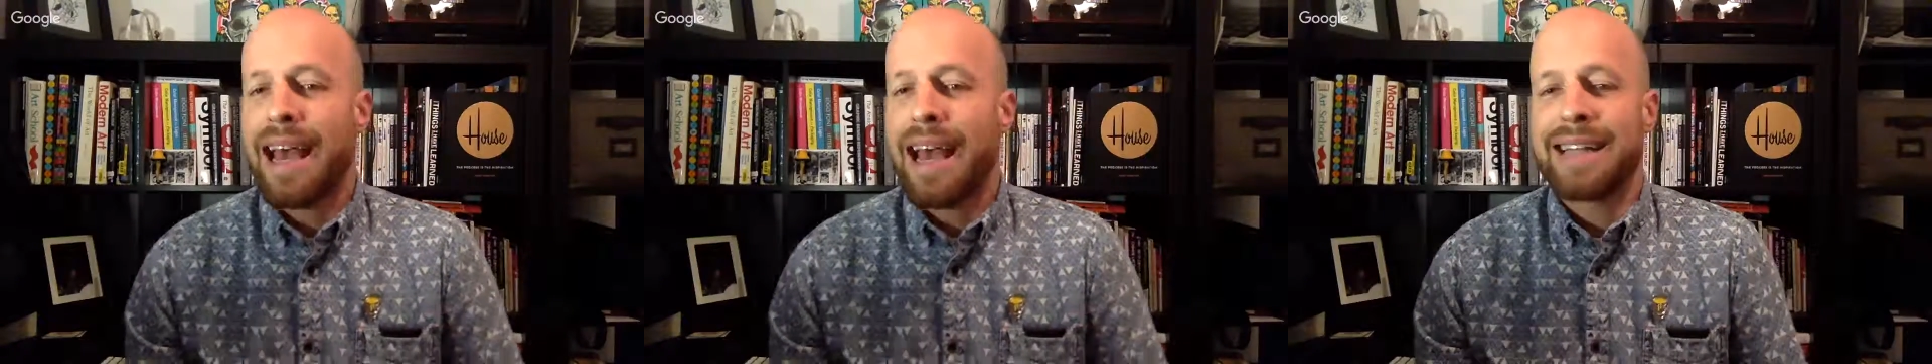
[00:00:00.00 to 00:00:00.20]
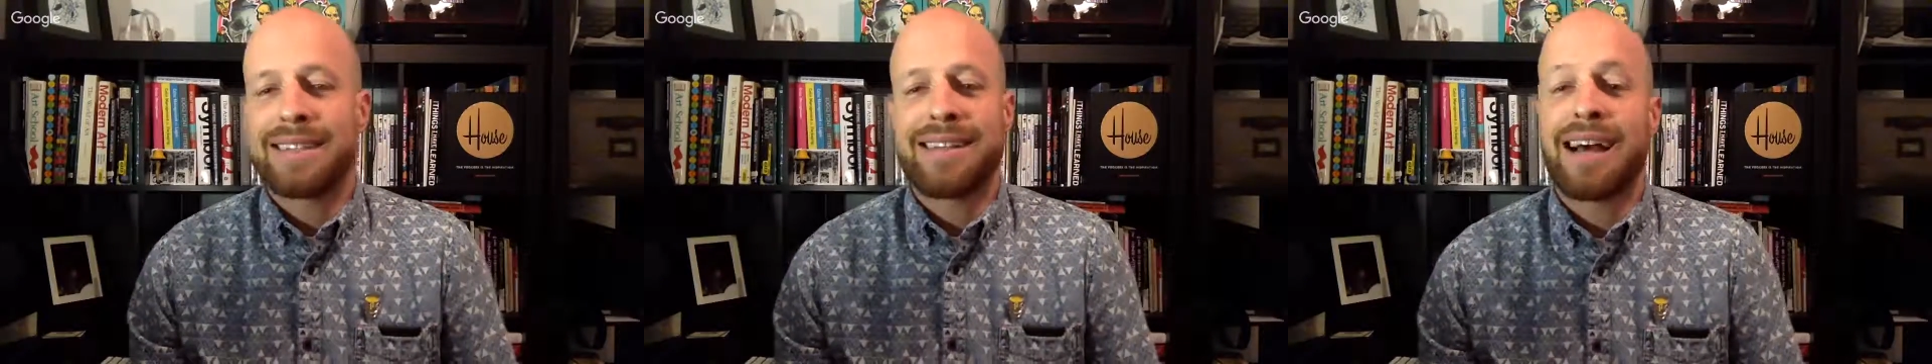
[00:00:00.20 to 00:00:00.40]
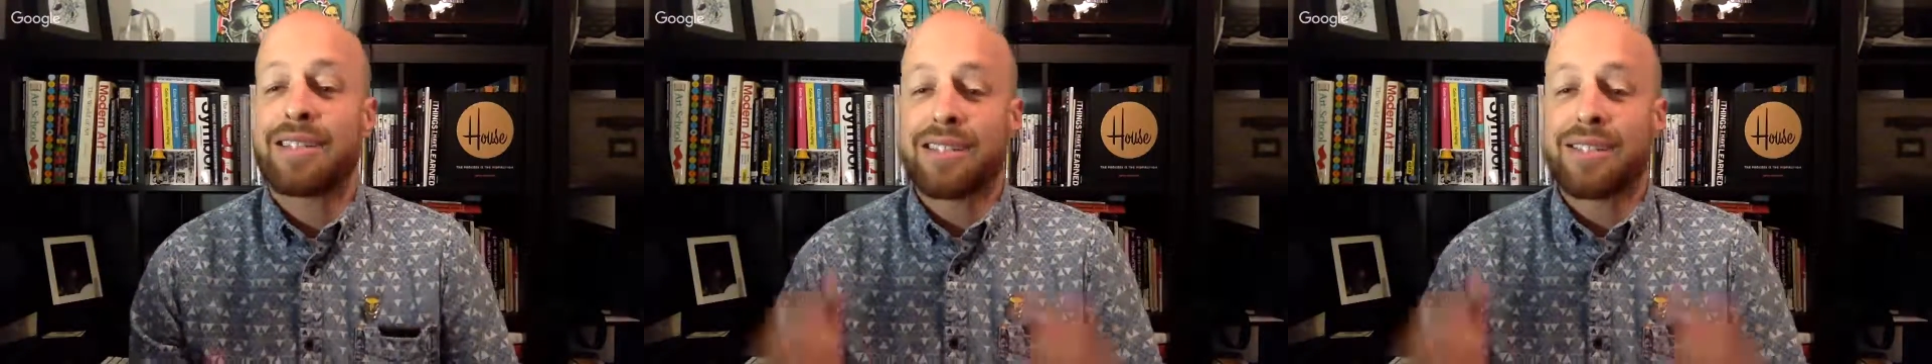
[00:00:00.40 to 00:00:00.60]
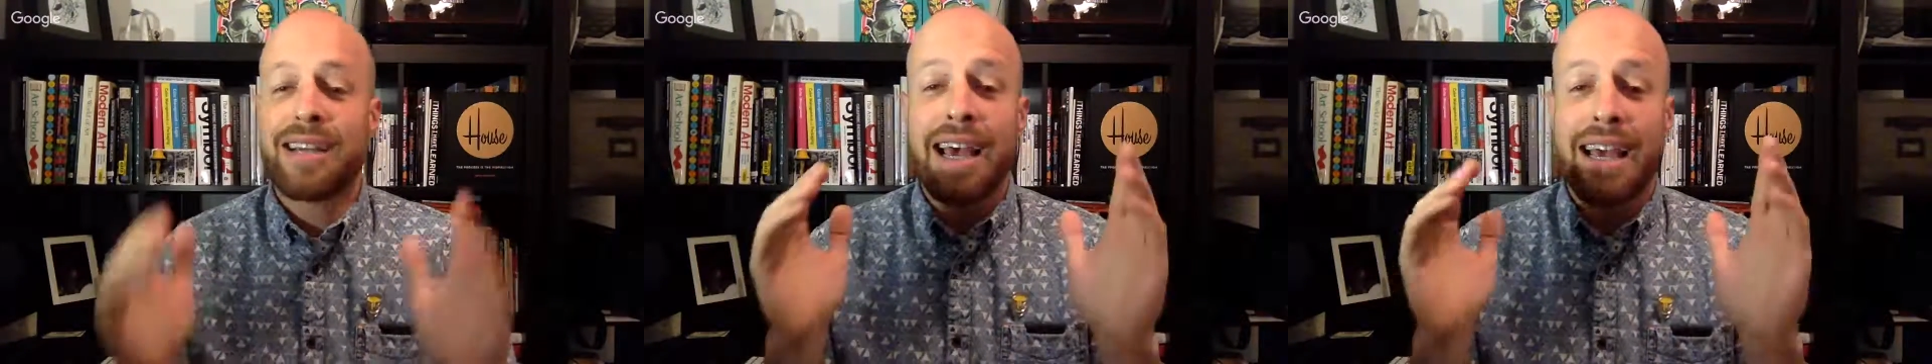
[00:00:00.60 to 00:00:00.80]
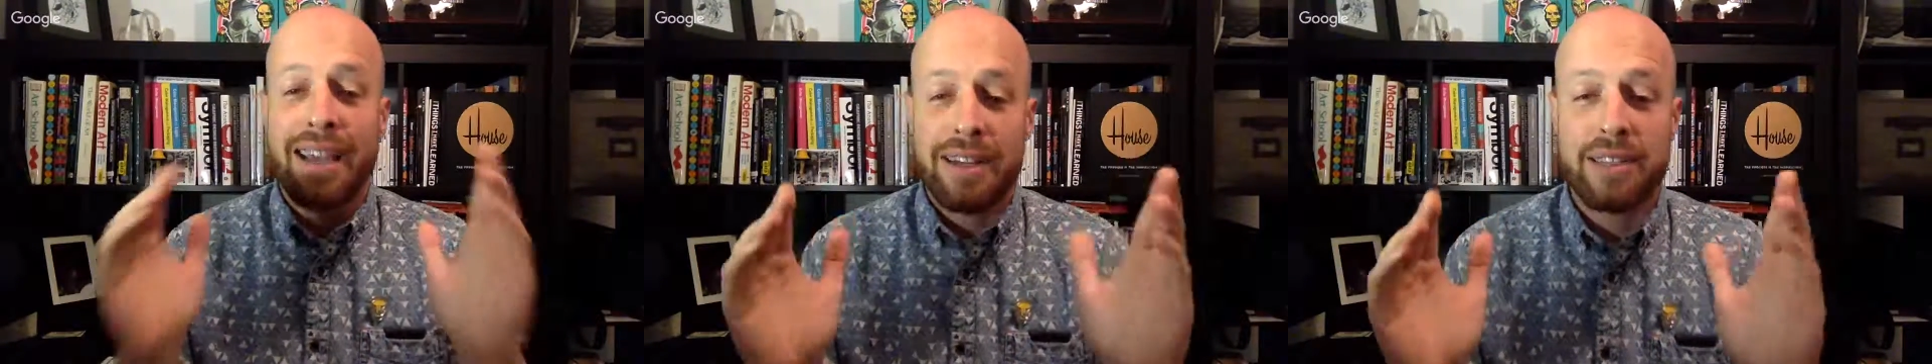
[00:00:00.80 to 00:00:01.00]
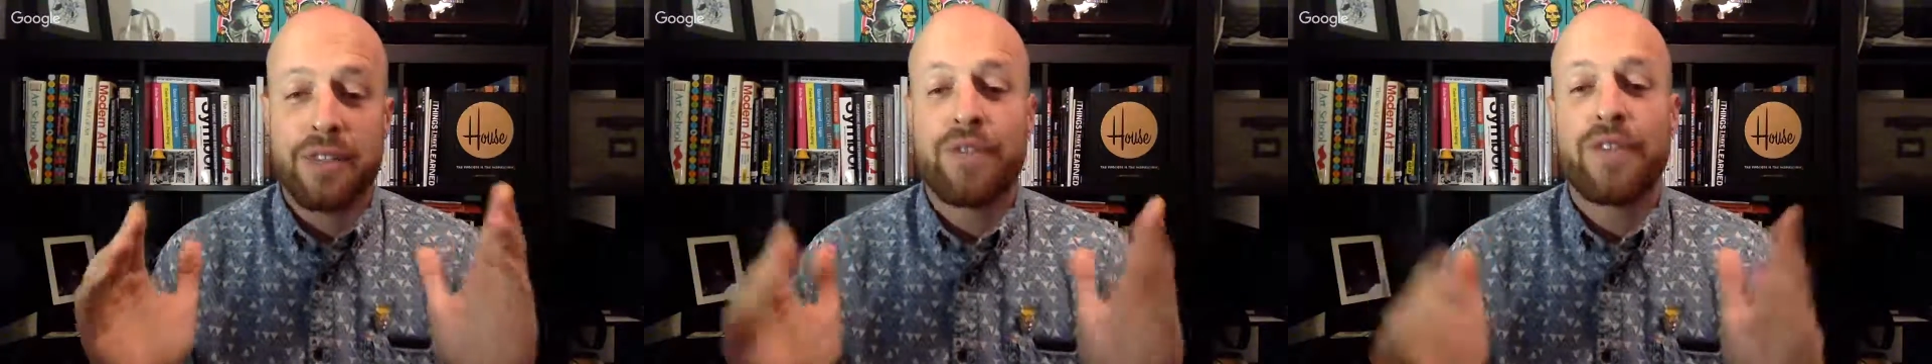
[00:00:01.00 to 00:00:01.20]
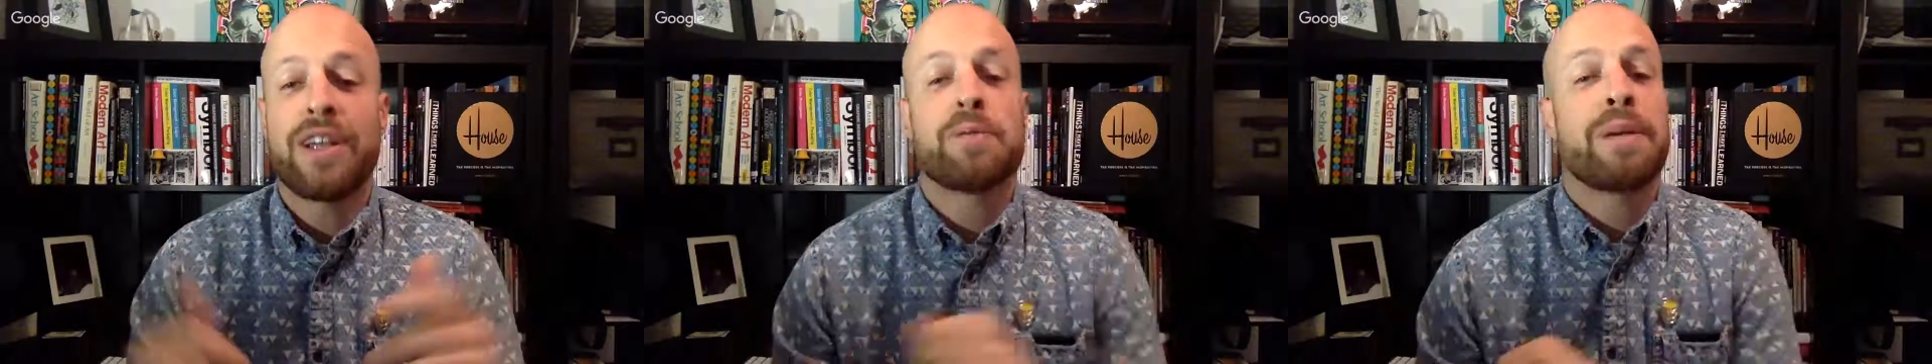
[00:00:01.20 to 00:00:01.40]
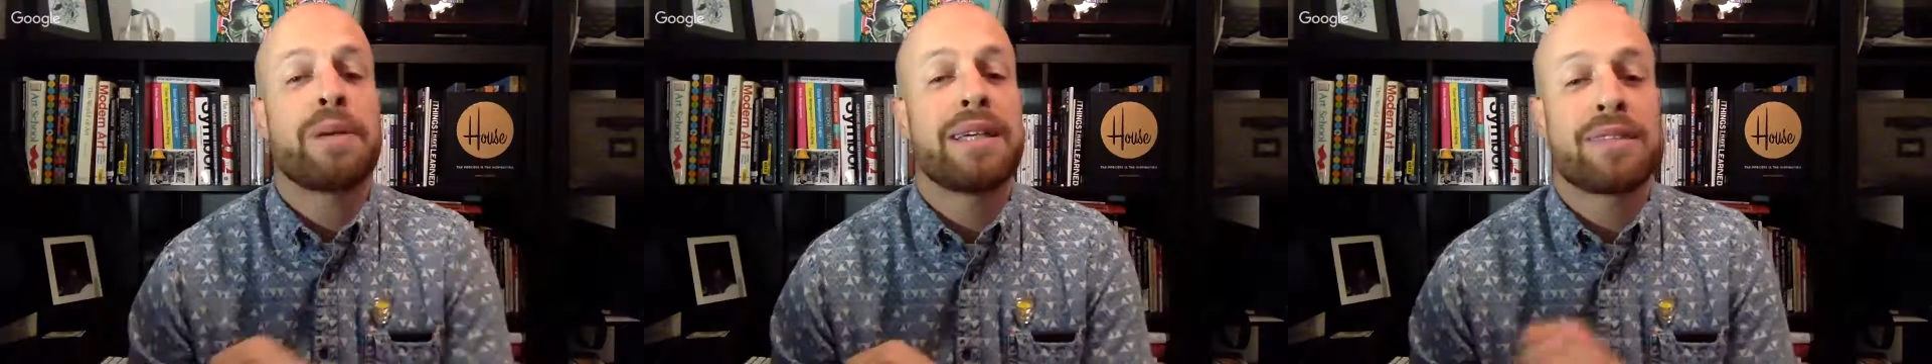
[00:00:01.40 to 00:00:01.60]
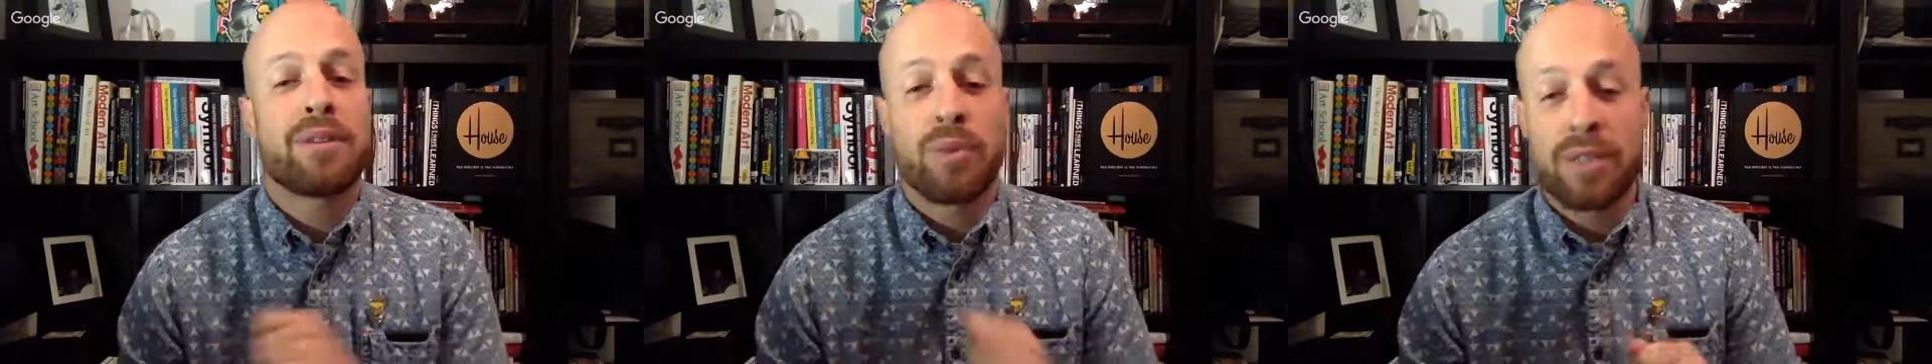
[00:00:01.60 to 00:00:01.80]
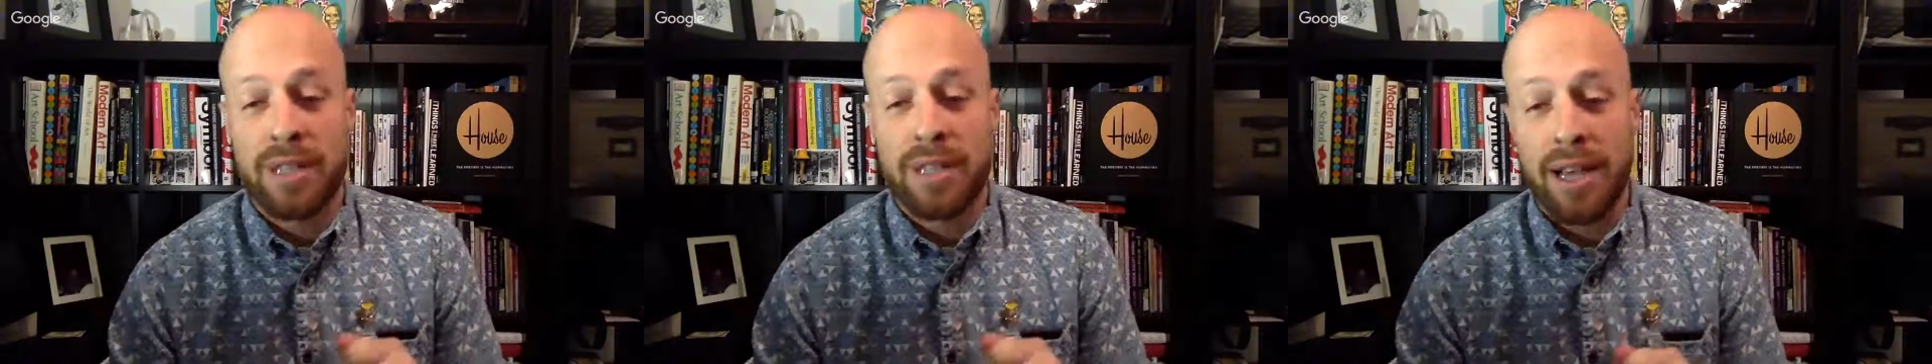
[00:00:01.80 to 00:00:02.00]
It's not just here's a finished piece
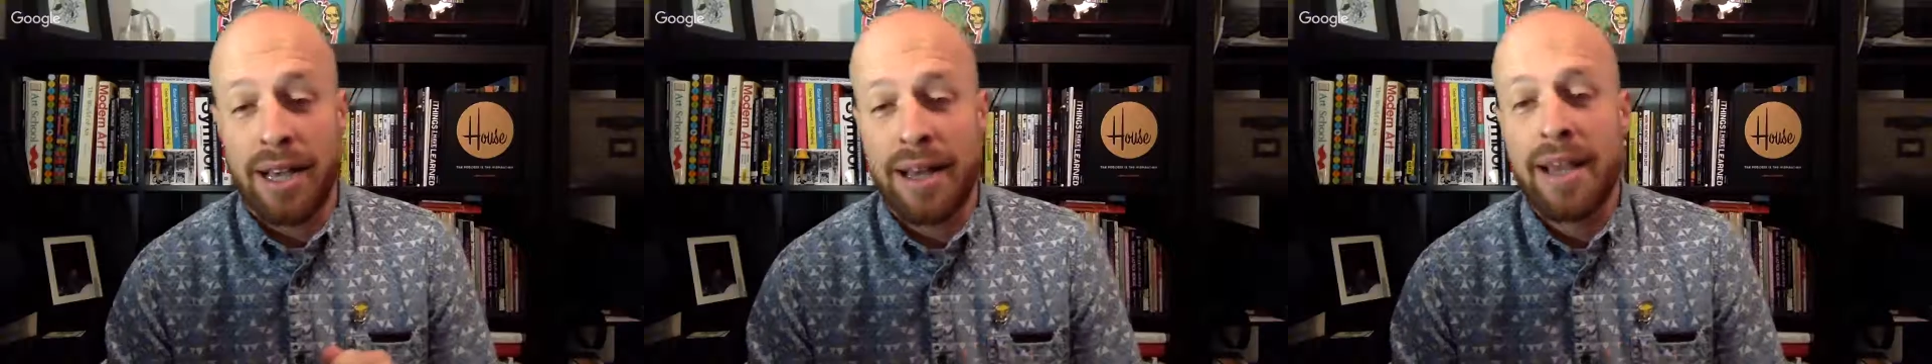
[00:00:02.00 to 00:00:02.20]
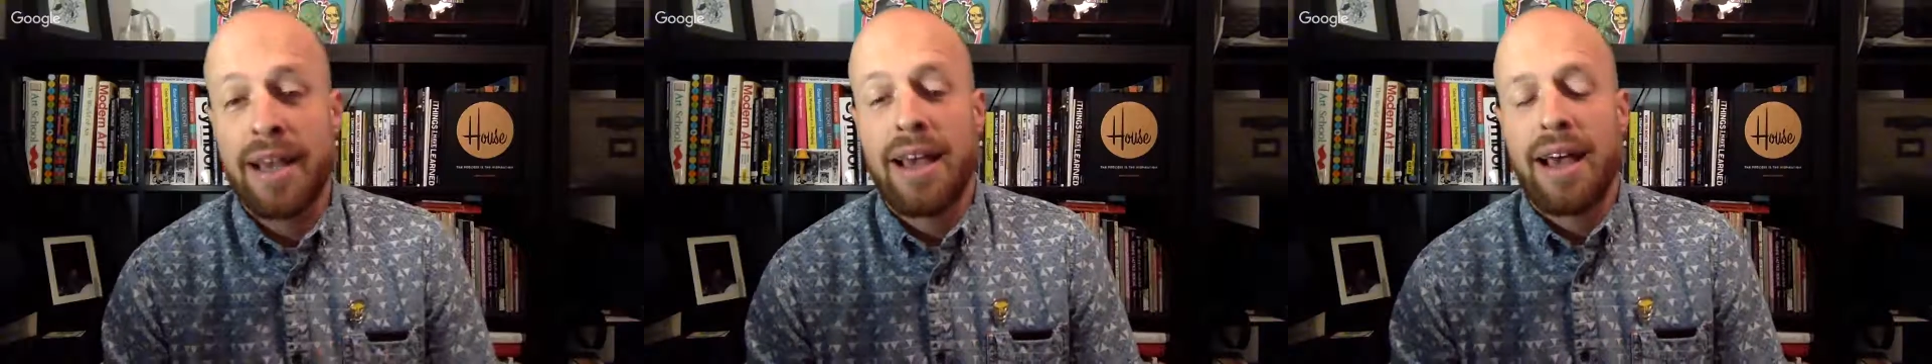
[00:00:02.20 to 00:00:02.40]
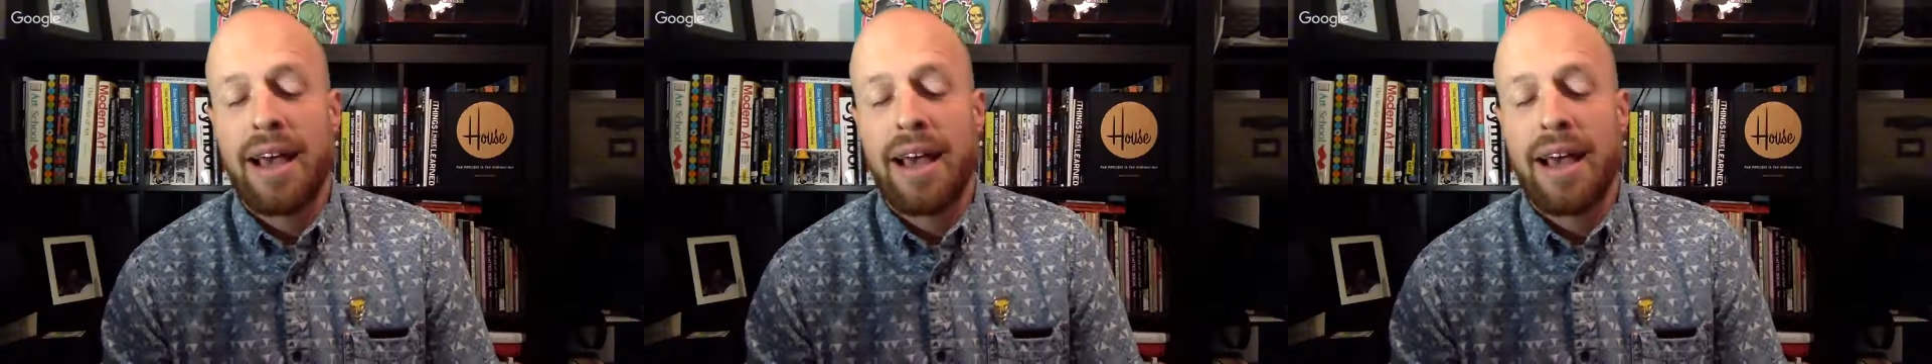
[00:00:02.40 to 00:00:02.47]
and we're done.